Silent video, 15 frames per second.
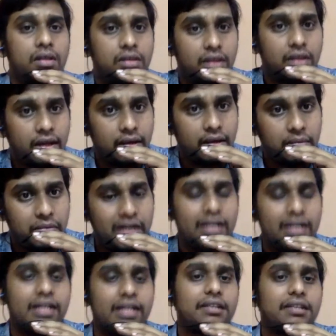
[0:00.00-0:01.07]
the
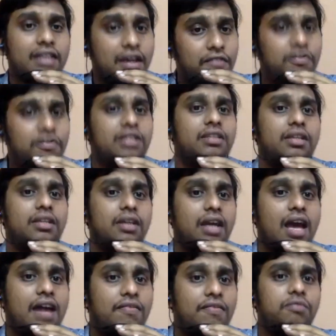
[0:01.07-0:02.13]
buildings, everything
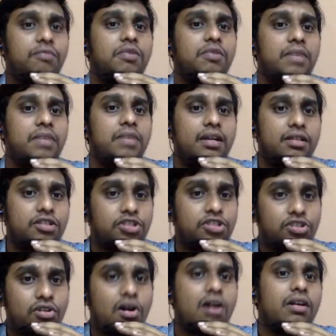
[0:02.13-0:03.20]
have to be made
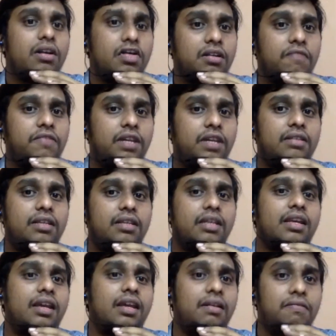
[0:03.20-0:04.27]
strong enough that they
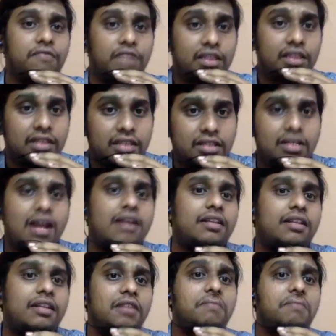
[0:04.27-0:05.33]
can
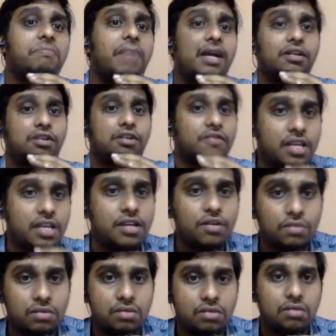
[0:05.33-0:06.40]
withstand the impact of
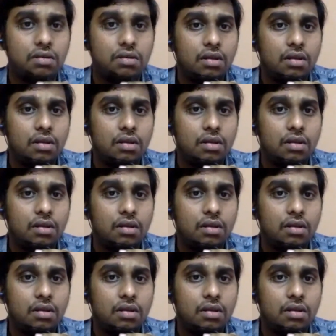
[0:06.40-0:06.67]
cyclones.